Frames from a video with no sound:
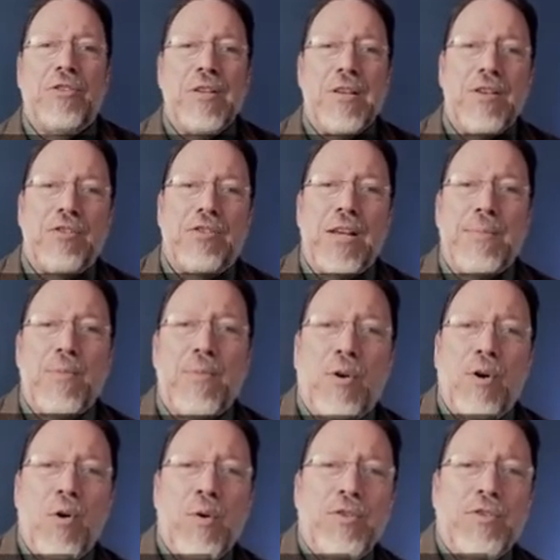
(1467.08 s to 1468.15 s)
Skidmore,
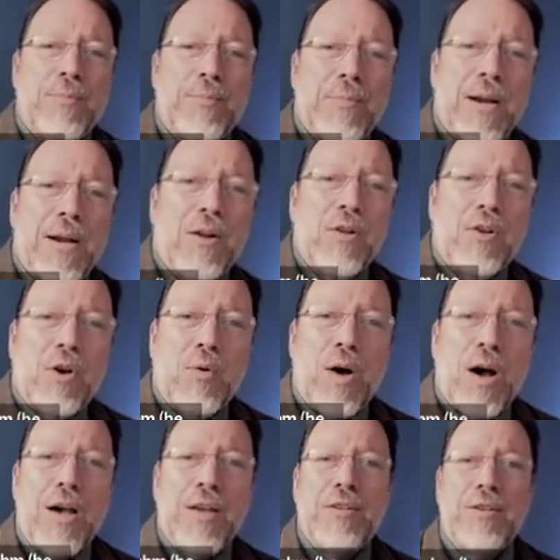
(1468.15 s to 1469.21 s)
Owings, and Merrill go
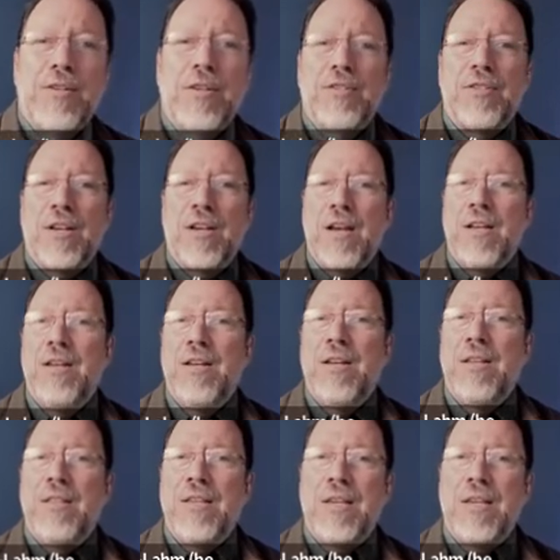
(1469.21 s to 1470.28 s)
on to design
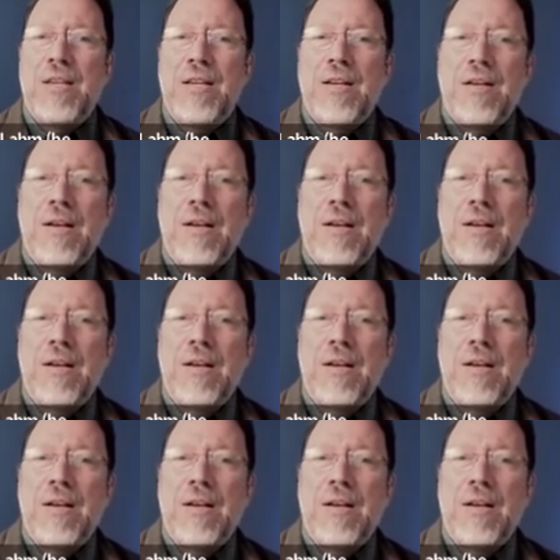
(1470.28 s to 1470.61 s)
the